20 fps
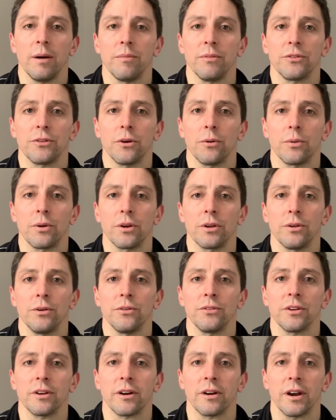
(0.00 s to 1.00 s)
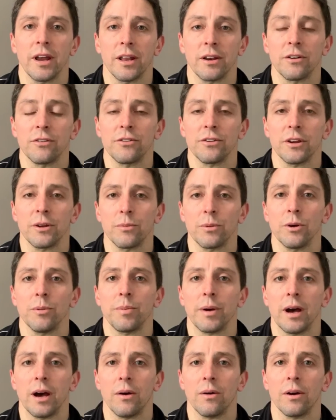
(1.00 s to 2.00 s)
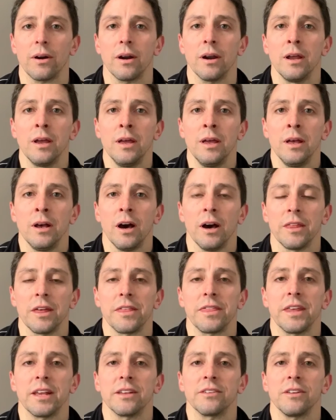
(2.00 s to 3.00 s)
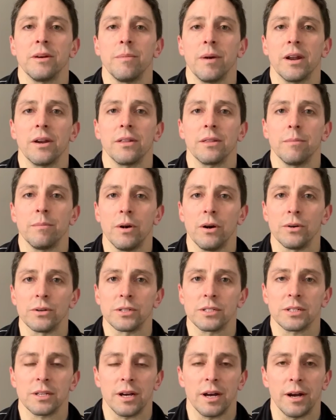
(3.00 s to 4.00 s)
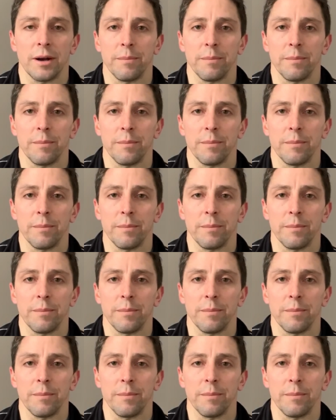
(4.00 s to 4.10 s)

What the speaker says: So we're using our energy and willpower on the things that matter the most.